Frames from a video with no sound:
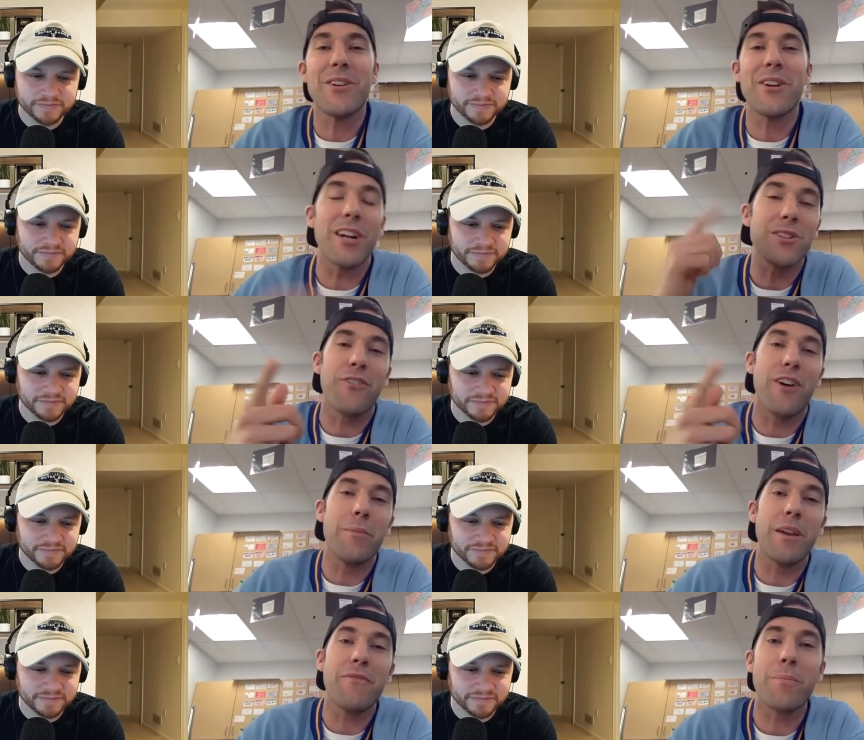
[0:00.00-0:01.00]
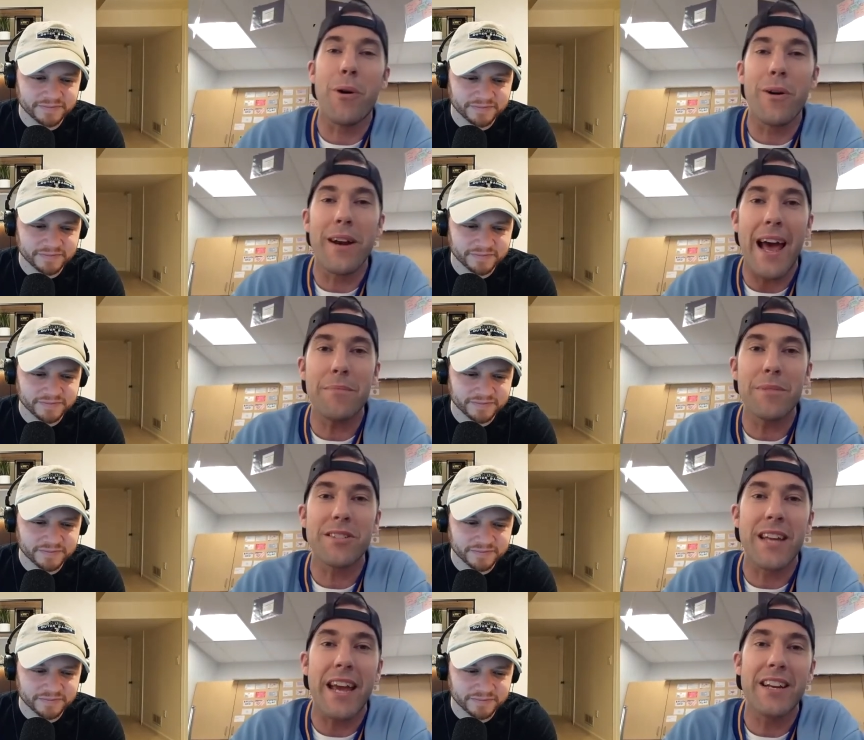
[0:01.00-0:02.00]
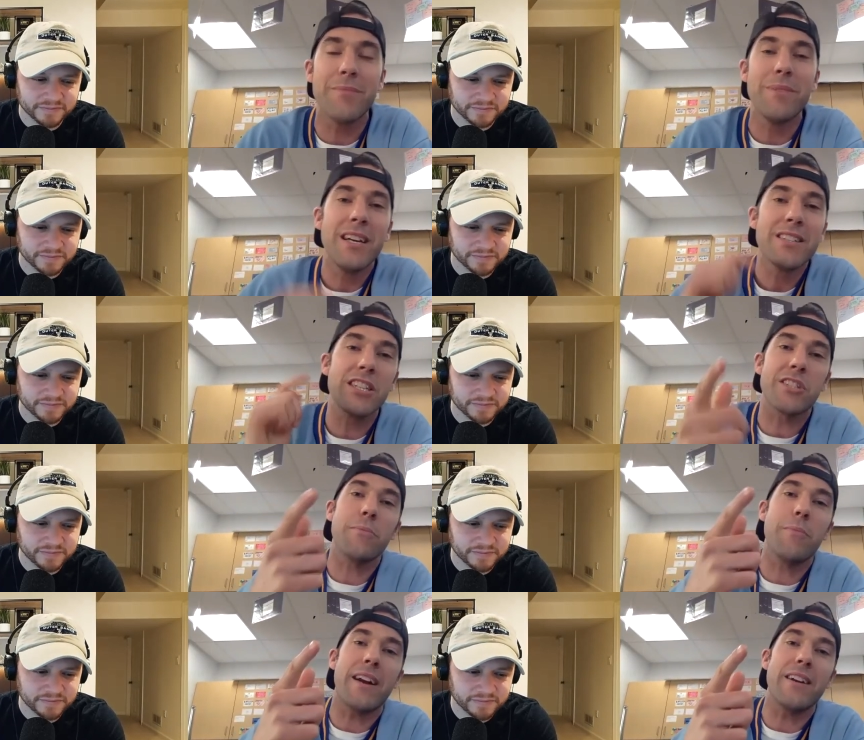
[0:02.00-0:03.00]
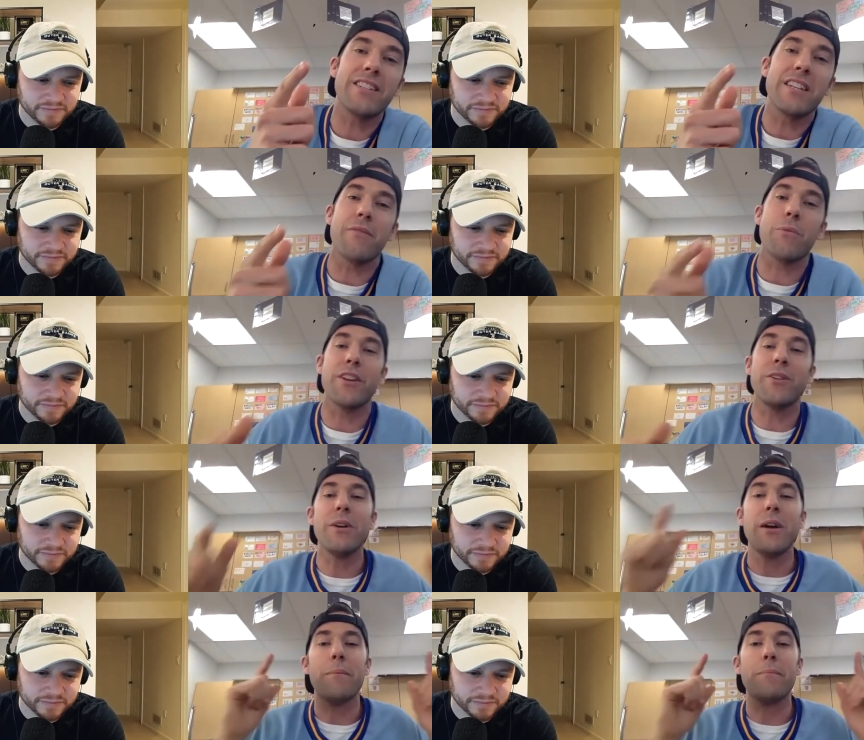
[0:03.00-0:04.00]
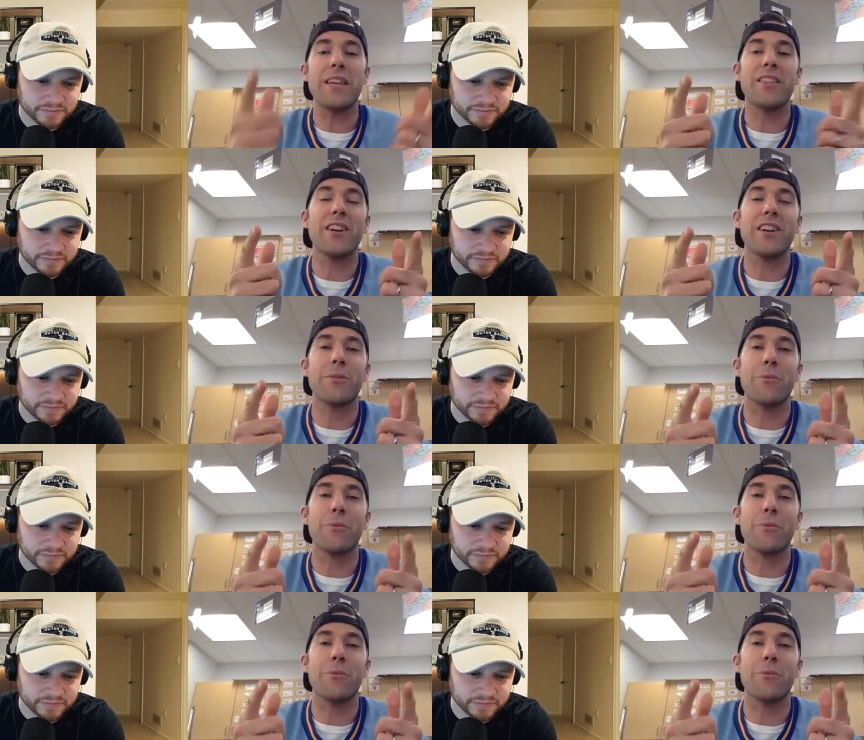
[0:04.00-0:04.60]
Speaker 1: could also follow me if you're bored at Mr. K Dub. Just a reminder, each and every one of you, be the good in the